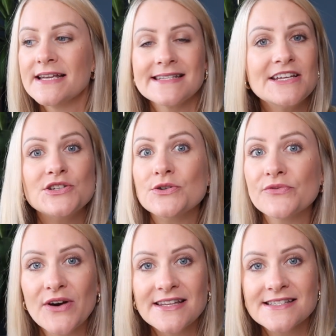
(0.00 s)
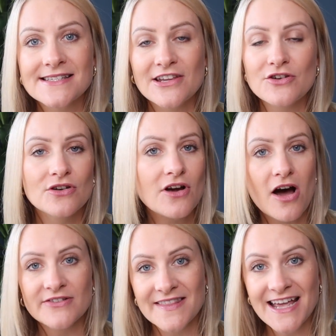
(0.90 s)
say to your friends that you can look
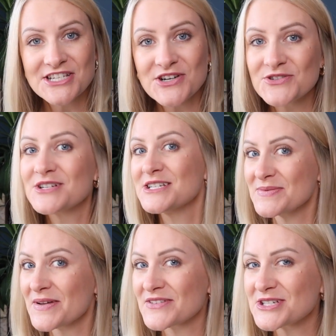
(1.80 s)
after their children, do a bit of a